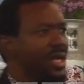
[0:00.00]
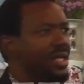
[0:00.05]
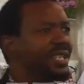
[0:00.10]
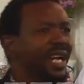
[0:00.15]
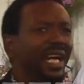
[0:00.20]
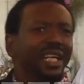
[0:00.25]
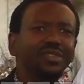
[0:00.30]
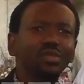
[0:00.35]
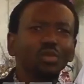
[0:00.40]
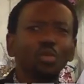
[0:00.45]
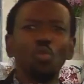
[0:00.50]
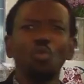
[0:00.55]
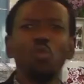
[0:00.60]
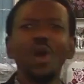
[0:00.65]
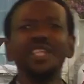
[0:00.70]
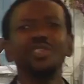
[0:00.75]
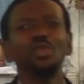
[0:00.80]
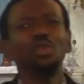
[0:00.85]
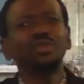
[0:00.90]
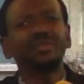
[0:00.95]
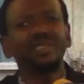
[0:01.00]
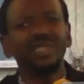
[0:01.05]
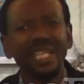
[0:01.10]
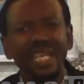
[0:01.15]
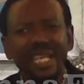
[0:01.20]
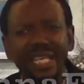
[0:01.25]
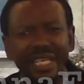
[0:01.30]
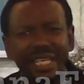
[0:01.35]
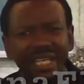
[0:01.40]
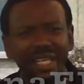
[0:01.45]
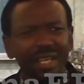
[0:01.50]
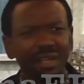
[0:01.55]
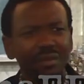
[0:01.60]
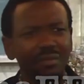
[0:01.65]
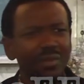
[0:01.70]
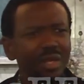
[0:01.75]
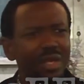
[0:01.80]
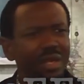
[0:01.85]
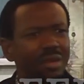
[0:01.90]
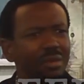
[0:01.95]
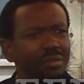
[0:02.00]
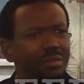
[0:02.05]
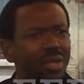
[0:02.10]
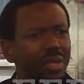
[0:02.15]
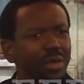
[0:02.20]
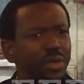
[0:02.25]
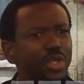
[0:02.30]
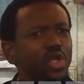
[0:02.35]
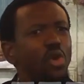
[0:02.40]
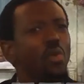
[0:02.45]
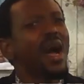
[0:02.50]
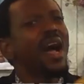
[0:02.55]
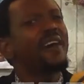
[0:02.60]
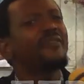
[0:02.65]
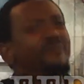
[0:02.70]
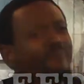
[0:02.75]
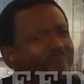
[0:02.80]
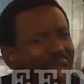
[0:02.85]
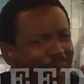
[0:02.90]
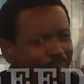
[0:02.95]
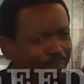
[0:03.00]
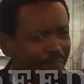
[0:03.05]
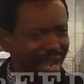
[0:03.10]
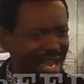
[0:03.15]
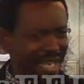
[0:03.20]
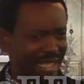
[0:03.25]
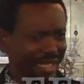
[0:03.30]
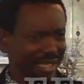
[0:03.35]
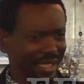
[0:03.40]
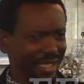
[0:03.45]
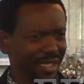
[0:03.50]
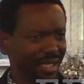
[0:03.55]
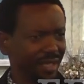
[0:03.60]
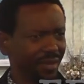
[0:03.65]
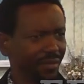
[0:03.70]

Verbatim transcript: that when you think you have members,